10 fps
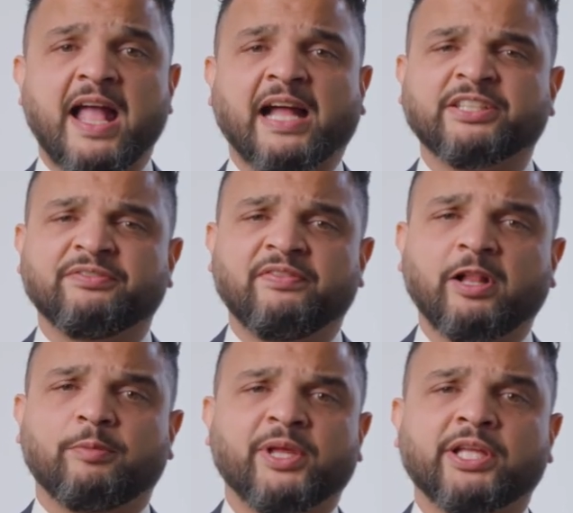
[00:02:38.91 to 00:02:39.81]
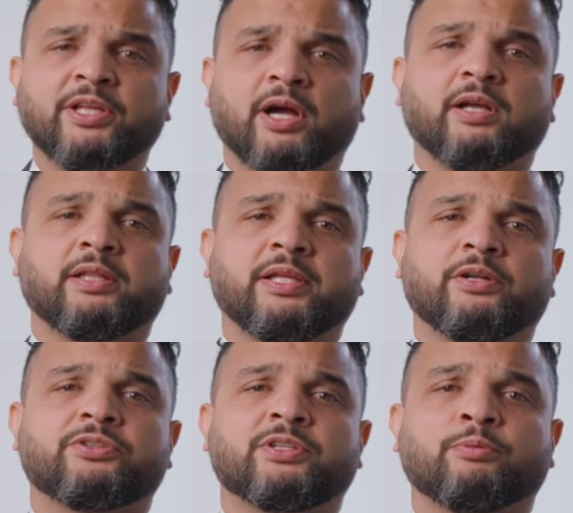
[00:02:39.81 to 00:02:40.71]
and developing young
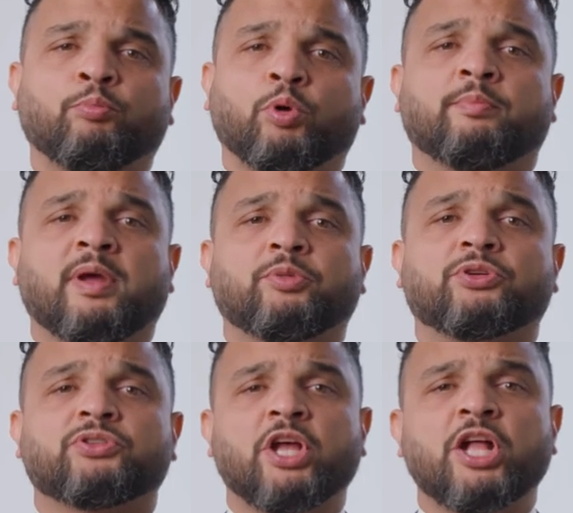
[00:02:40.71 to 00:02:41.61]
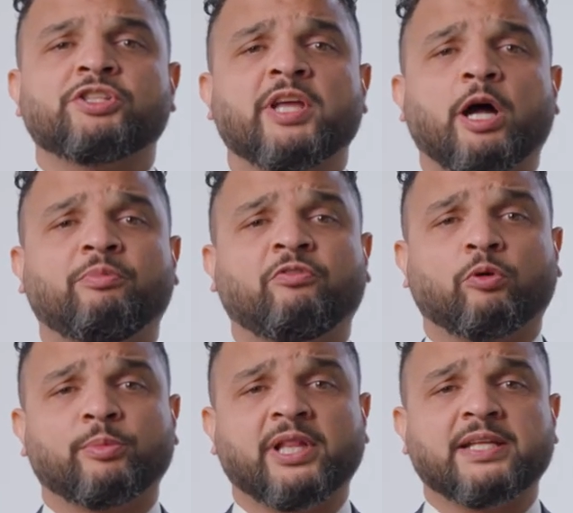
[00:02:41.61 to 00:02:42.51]
leaders into board members to help
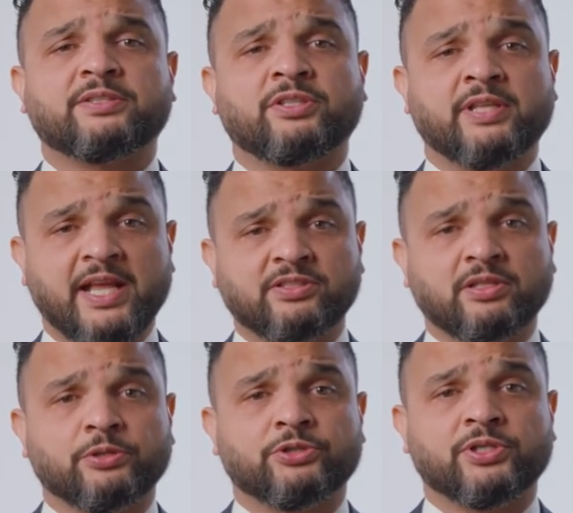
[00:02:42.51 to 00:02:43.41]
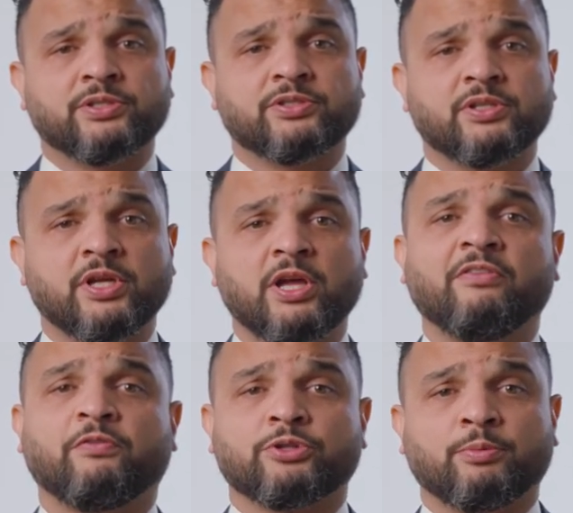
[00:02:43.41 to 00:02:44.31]
formulate today's solutions
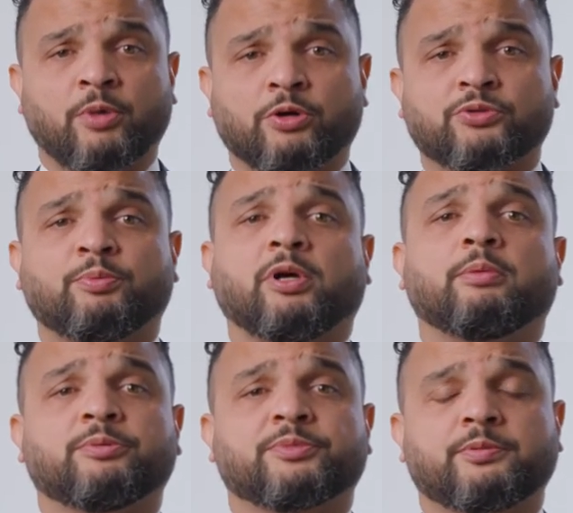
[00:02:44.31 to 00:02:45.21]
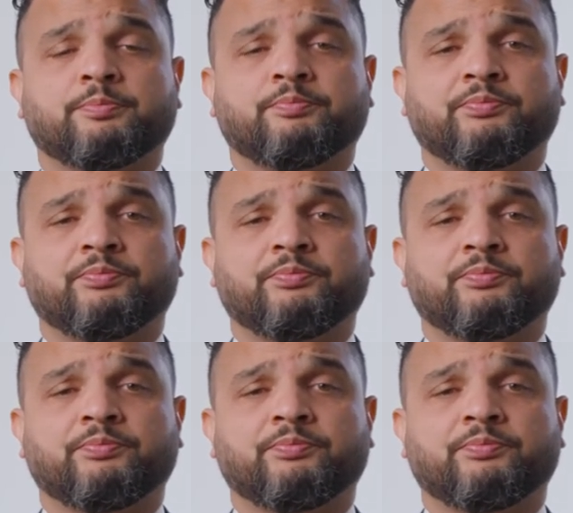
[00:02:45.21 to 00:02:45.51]
for tomorrow's problems.